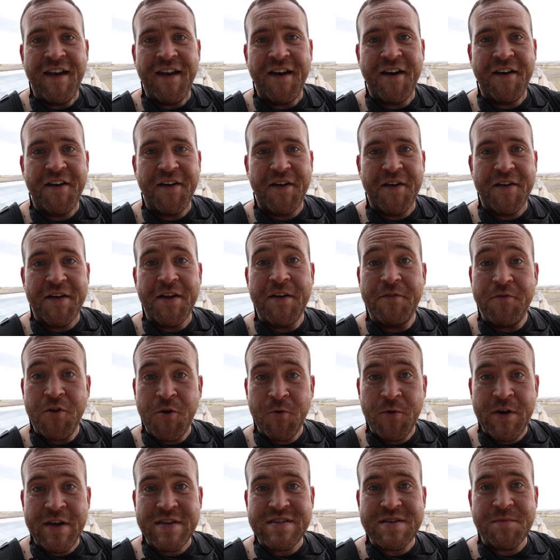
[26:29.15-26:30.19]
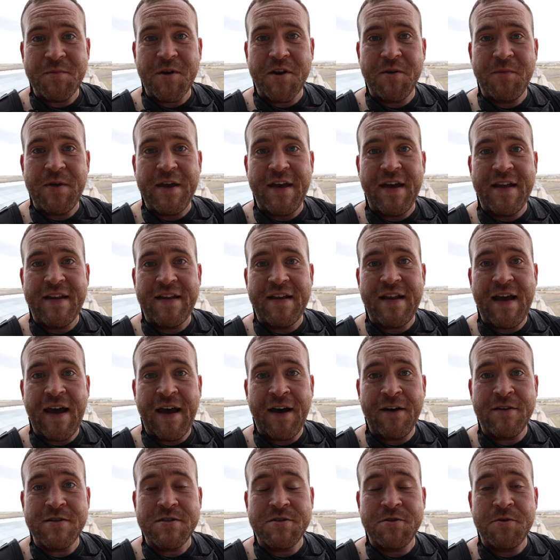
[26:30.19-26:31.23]
In a few weeks, I'm going to be headed
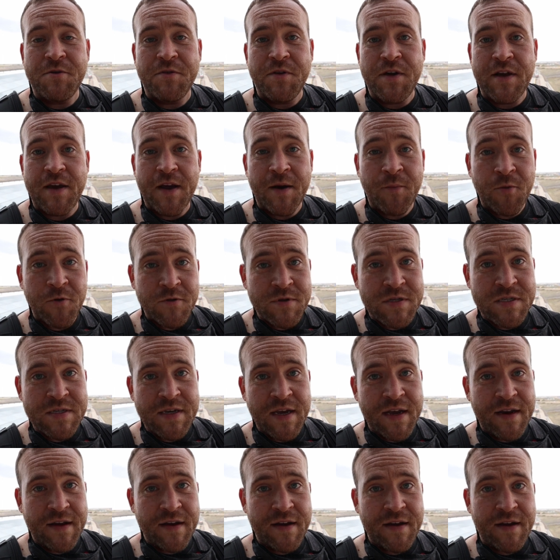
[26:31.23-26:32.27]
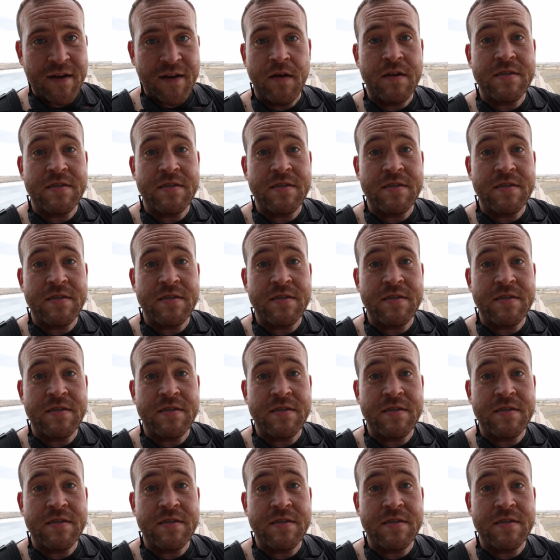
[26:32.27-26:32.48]
out to the Emerald City.